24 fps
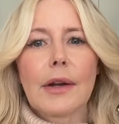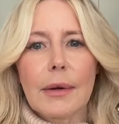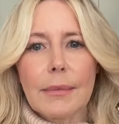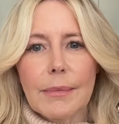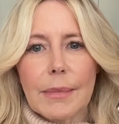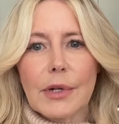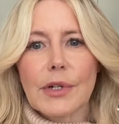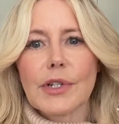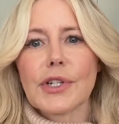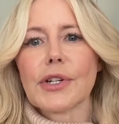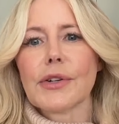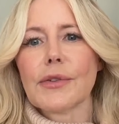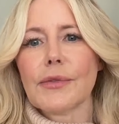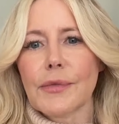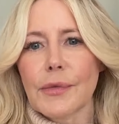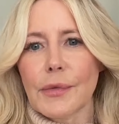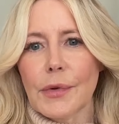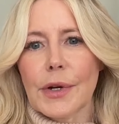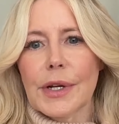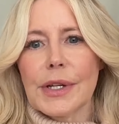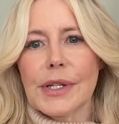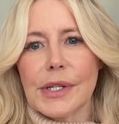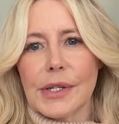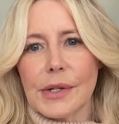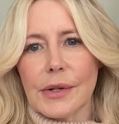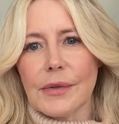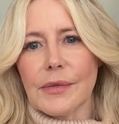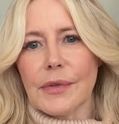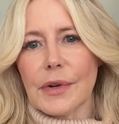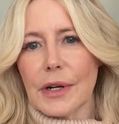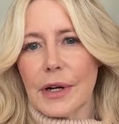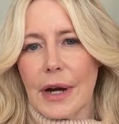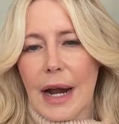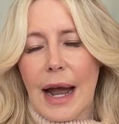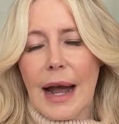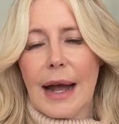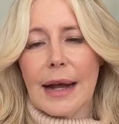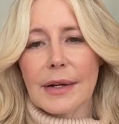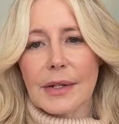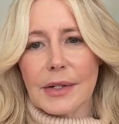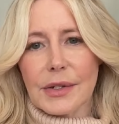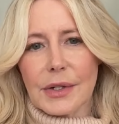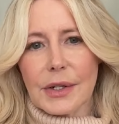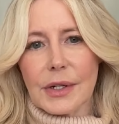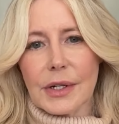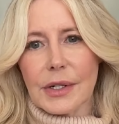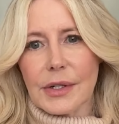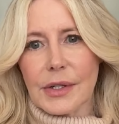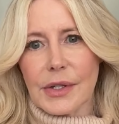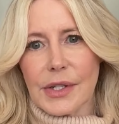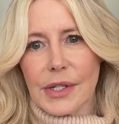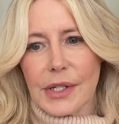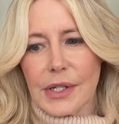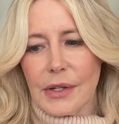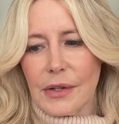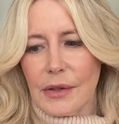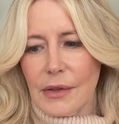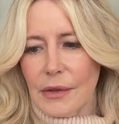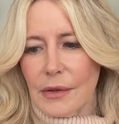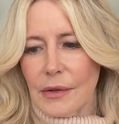commercial voiceover actors